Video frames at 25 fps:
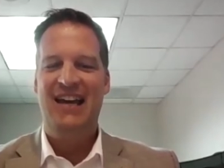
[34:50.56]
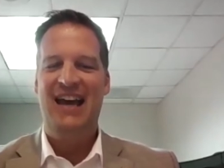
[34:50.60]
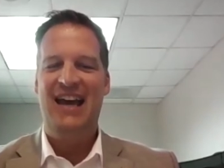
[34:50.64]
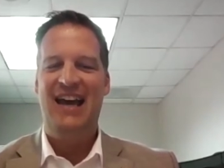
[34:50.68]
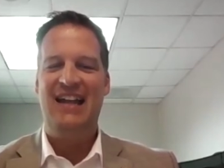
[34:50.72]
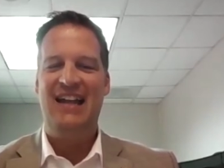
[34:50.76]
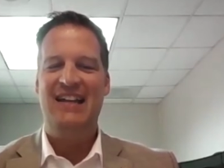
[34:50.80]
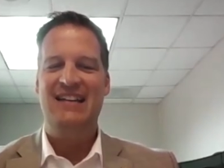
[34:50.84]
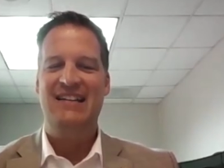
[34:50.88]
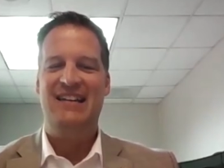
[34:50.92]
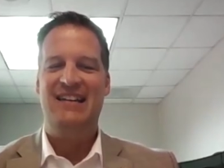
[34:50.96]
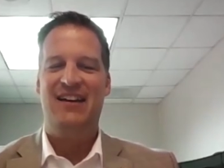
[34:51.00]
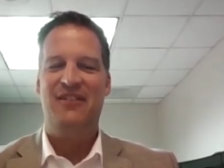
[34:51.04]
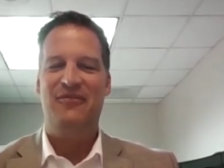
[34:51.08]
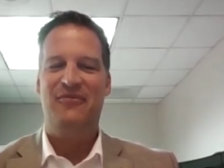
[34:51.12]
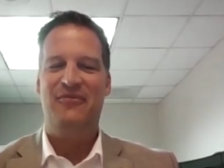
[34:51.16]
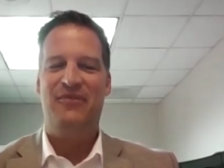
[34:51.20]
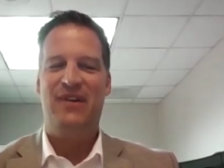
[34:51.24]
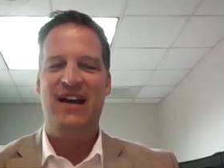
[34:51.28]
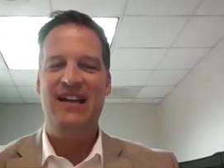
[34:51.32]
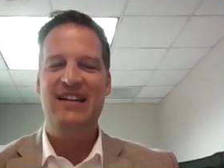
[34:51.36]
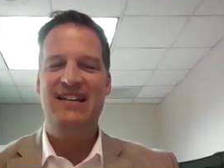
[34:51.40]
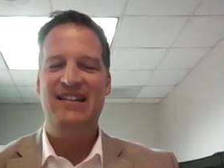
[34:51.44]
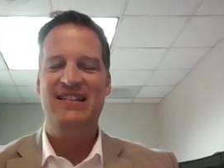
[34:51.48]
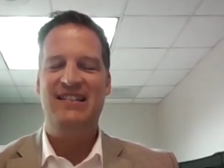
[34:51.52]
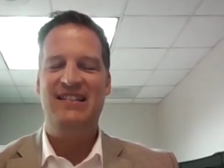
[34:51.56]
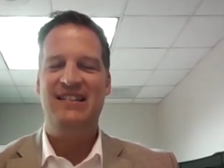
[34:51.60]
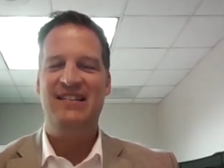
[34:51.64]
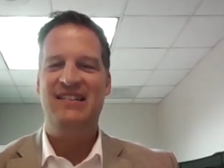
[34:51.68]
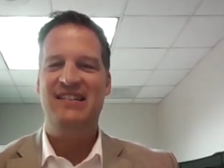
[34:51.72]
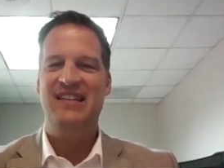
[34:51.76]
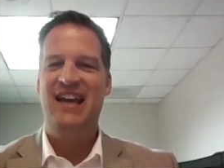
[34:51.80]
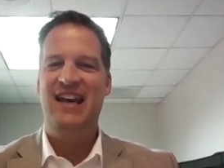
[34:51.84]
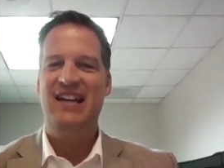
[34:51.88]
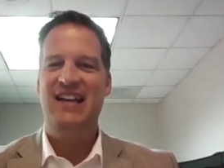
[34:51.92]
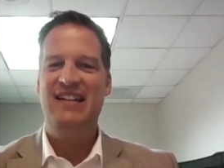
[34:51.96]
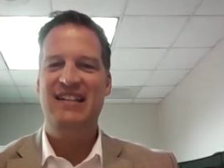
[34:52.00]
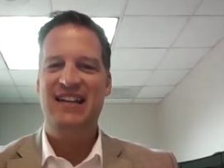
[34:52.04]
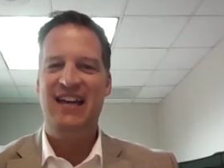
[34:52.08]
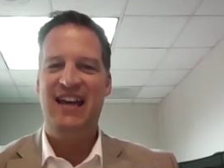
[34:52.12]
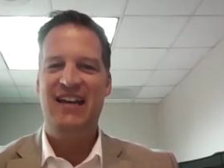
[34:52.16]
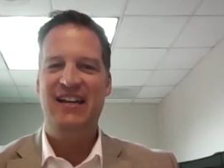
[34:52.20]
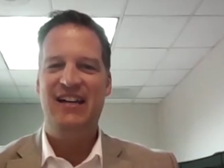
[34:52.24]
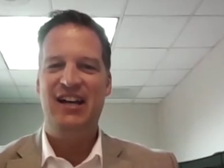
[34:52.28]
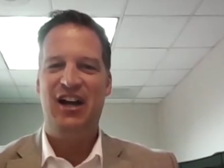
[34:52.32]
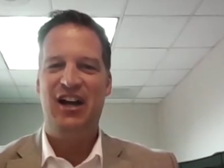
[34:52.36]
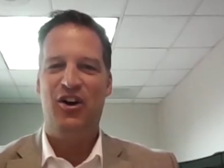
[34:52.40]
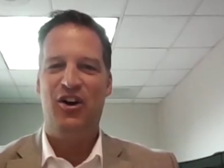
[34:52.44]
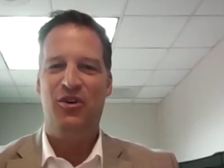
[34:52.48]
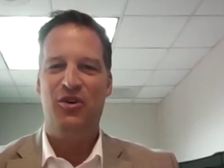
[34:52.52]
and uh, find us in San
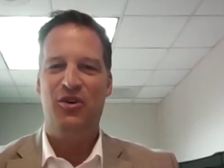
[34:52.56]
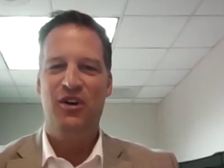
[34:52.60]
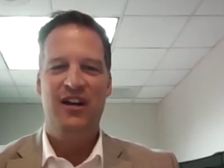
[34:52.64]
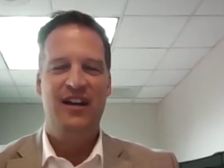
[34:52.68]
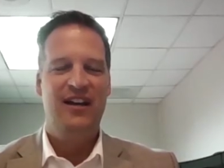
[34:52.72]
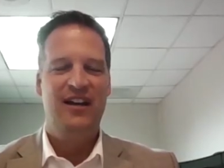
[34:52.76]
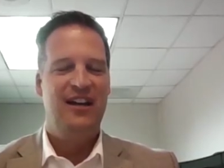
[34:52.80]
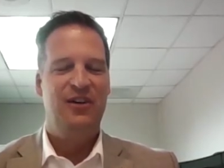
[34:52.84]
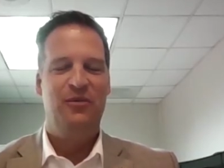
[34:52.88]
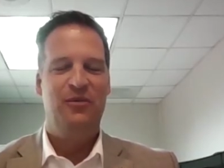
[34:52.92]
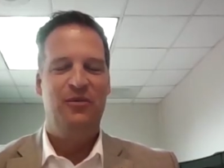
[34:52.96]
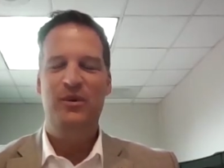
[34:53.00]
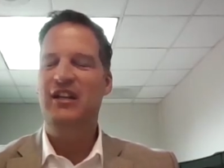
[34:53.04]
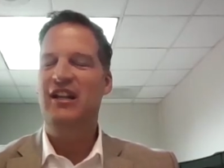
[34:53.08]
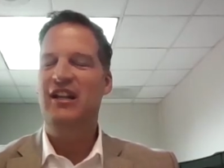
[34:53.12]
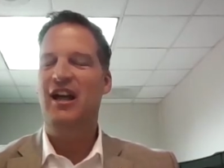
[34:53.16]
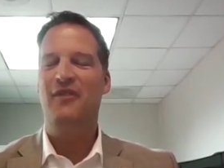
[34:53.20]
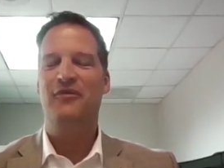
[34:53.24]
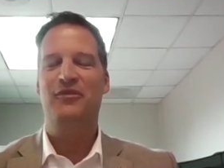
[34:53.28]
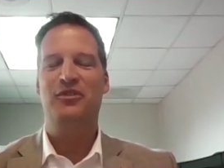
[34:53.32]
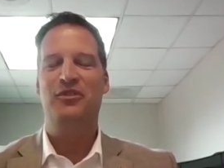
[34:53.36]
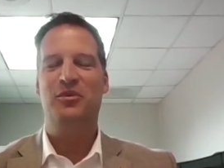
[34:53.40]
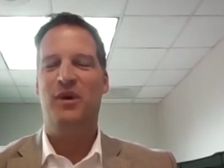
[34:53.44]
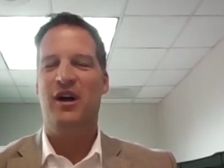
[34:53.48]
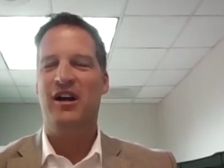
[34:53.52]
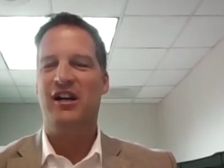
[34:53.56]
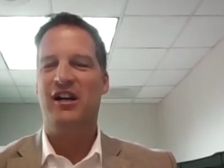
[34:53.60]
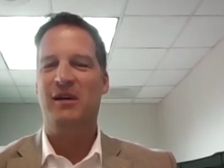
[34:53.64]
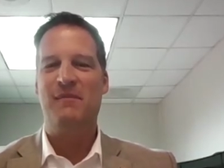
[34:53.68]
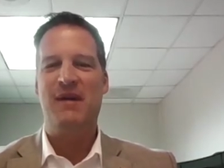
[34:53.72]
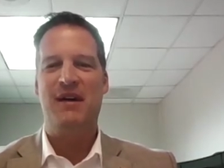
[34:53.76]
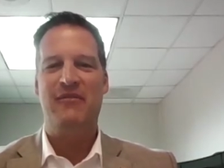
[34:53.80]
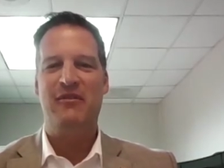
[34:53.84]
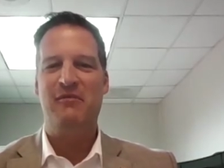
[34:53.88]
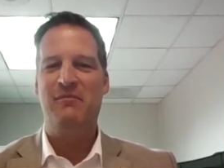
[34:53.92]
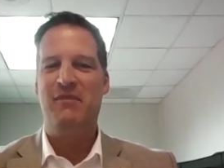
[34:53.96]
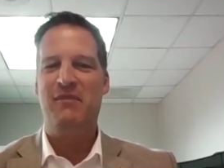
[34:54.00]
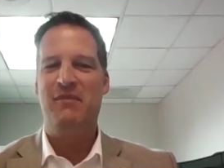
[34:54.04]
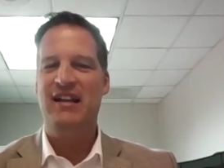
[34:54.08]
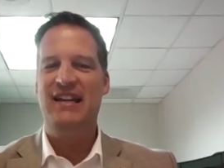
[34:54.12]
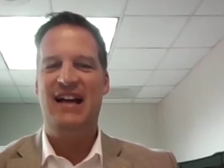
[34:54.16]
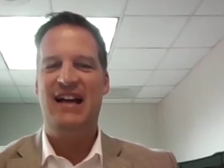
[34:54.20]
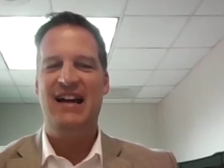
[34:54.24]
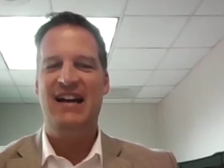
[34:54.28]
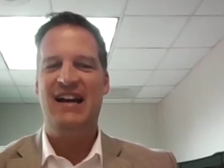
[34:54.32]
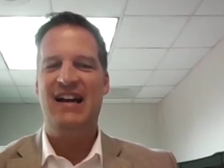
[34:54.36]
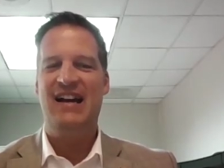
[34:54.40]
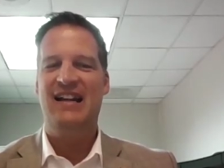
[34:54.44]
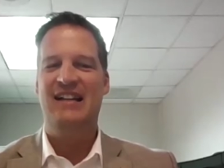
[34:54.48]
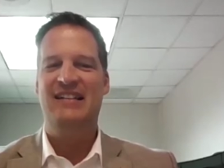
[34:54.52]
Diego we'd love to welcome everybody.
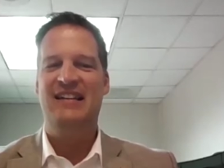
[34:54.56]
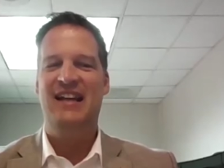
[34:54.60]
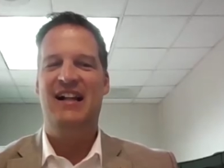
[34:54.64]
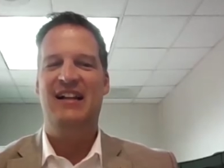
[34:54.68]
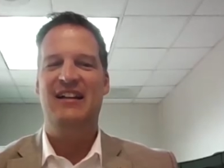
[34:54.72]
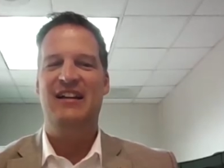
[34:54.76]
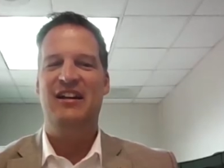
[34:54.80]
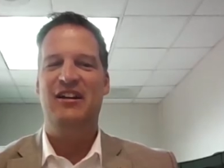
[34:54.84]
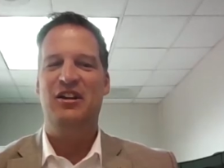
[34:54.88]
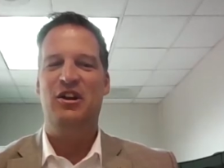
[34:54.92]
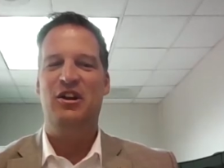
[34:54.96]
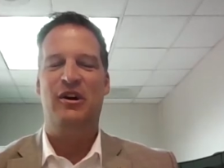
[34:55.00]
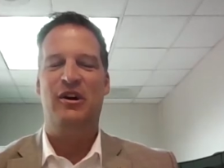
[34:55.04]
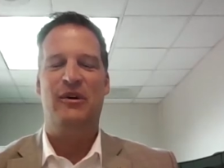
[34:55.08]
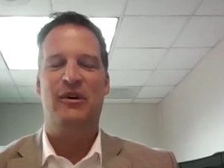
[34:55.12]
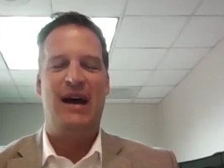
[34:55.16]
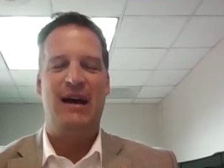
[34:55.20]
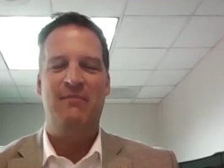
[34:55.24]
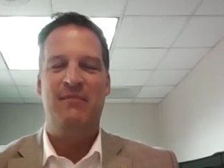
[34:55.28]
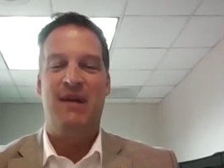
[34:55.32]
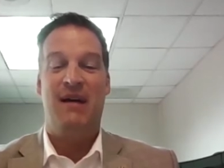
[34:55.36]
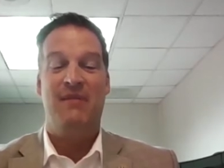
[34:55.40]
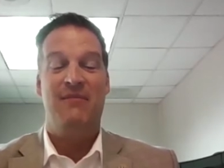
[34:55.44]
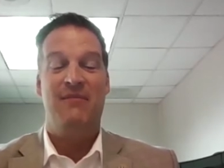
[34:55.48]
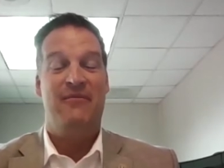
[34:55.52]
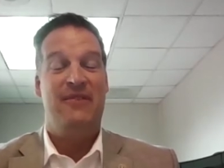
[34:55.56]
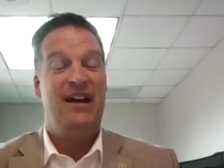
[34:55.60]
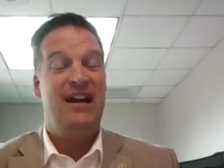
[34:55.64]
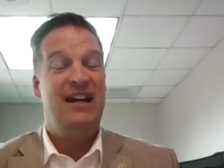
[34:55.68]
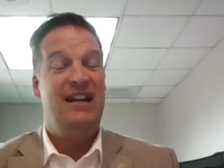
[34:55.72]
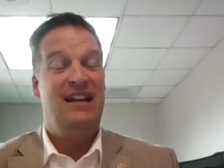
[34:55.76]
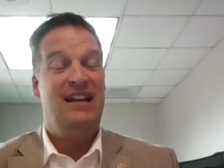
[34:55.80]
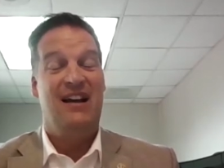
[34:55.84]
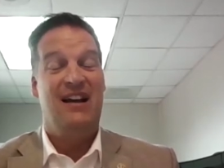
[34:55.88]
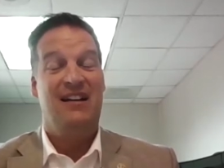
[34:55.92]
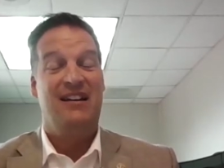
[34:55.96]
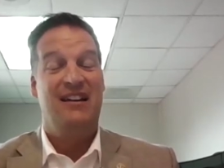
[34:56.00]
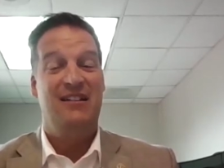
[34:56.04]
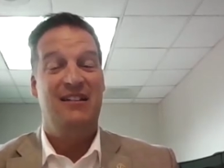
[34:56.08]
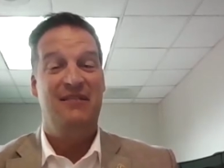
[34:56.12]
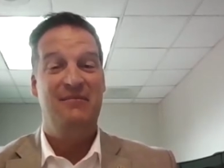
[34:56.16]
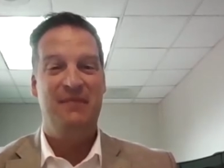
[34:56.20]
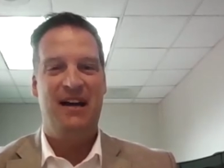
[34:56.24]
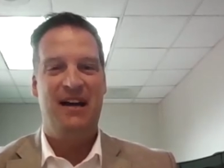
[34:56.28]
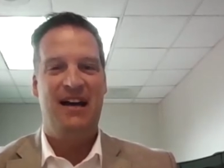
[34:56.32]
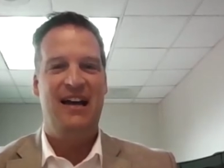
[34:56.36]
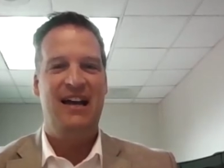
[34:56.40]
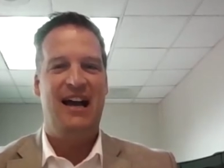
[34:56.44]
I got to tell you, you know, I'm, I'm very lucky.